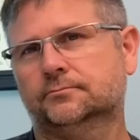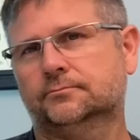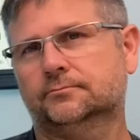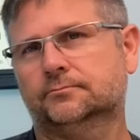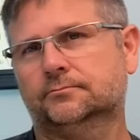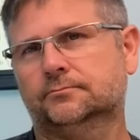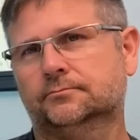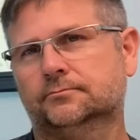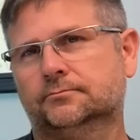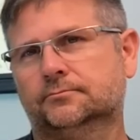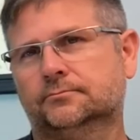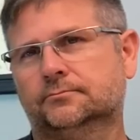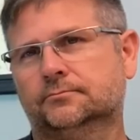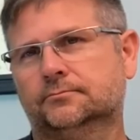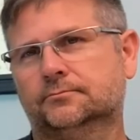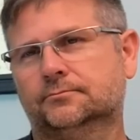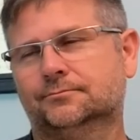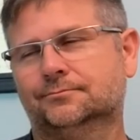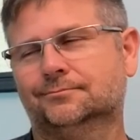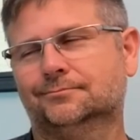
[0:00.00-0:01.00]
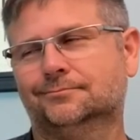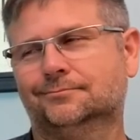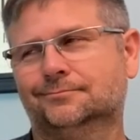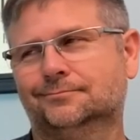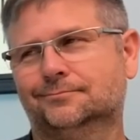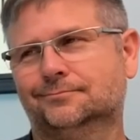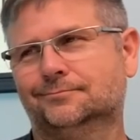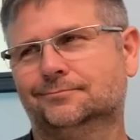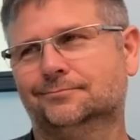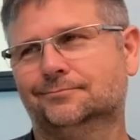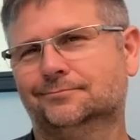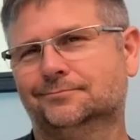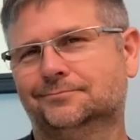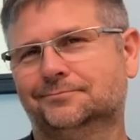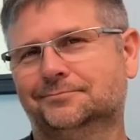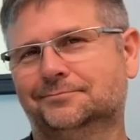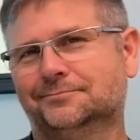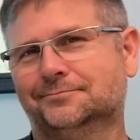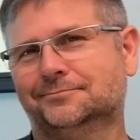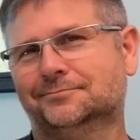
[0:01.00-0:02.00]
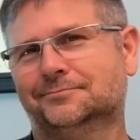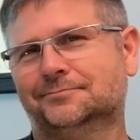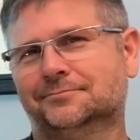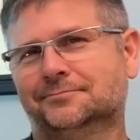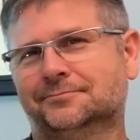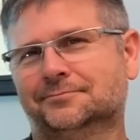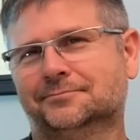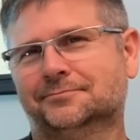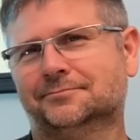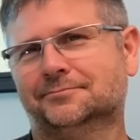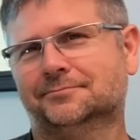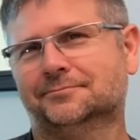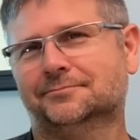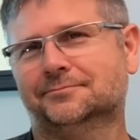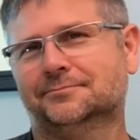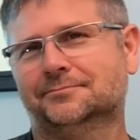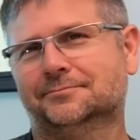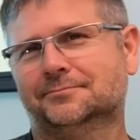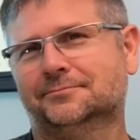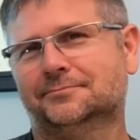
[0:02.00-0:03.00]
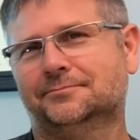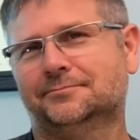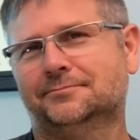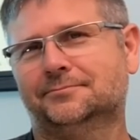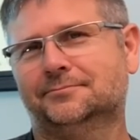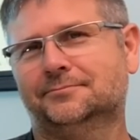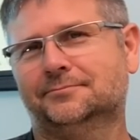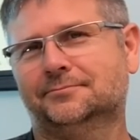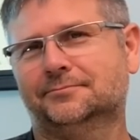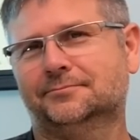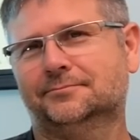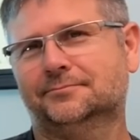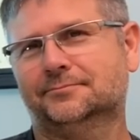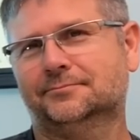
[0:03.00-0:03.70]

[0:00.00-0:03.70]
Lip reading: (silent)